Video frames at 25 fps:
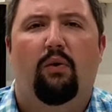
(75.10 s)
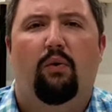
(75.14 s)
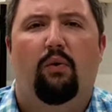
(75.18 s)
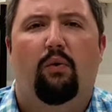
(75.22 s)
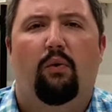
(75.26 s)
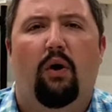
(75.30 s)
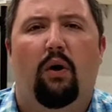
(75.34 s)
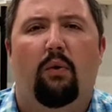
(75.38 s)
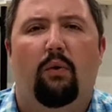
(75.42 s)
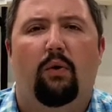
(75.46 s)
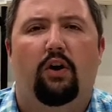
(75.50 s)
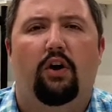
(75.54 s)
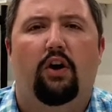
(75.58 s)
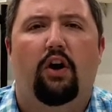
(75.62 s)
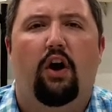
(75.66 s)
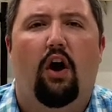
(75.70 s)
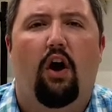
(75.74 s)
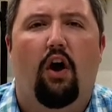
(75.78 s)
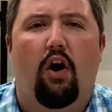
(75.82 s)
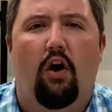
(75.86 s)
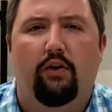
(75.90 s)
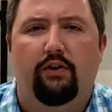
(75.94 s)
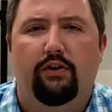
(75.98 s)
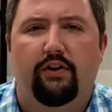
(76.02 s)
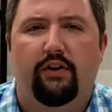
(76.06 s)
what we're
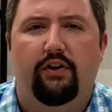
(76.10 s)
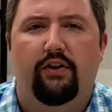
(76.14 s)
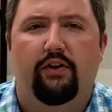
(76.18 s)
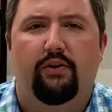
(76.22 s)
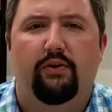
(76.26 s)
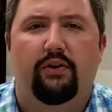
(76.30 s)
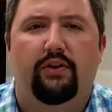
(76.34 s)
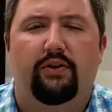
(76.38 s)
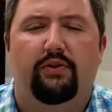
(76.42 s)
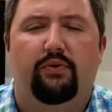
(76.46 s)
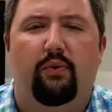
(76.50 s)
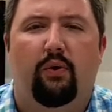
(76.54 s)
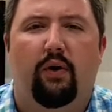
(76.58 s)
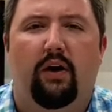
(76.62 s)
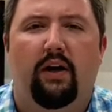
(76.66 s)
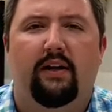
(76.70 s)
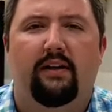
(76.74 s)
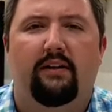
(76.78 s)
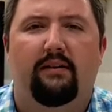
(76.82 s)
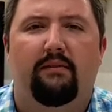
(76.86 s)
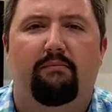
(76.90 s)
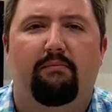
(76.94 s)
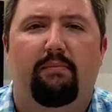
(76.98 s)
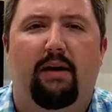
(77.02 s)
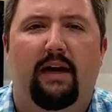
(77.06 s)
called to do is
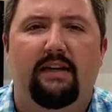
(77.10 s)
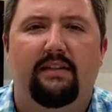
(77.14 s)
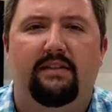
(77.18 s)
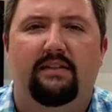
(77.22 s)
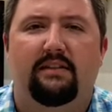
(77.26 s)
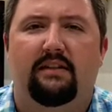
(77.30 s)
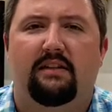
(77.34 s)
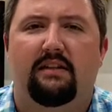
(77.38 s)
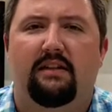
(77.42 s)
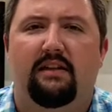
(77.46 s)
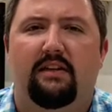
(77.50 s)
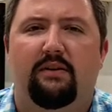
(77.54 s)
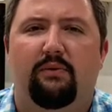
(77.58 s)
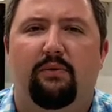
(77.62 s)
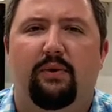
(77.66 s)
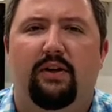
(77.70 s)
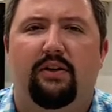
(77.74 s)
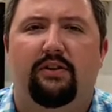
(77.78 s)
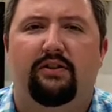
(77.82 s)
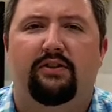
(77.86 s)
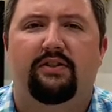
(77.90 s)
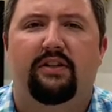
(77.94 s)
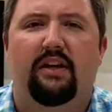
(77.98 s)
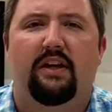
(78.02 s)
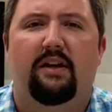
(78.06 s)
what basically we
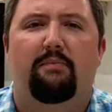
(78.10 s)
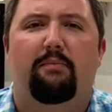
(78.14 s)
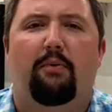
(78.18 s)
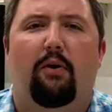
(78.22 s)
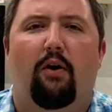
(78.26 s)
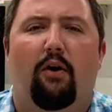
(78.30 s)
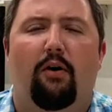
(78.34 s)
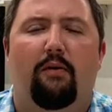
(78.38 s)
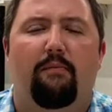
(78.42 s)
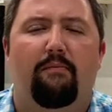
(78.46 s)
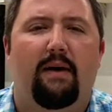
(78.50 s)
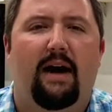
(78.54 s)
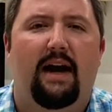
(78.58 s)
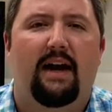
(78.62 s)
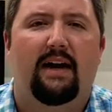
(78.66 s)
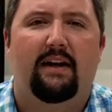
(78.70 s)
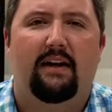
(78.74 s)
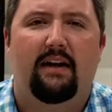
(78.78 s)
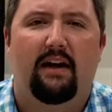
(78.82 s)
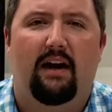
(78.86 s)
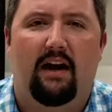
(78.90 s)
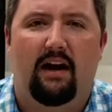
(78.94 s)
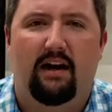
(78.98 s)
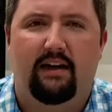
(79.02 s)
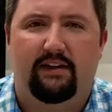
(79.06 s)
are set apart by
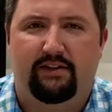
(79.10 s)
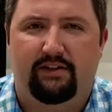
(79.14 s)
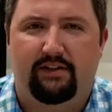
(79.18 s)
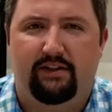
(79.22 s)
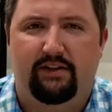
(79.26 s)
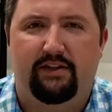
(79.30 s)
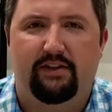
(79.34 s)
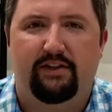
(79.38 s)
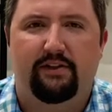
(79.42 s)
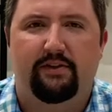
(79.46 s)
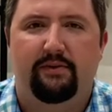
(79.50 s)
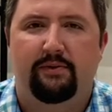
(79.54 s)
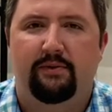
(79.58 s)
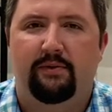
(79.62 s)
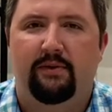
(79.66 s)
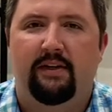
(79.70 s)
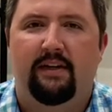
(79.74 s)
God to do.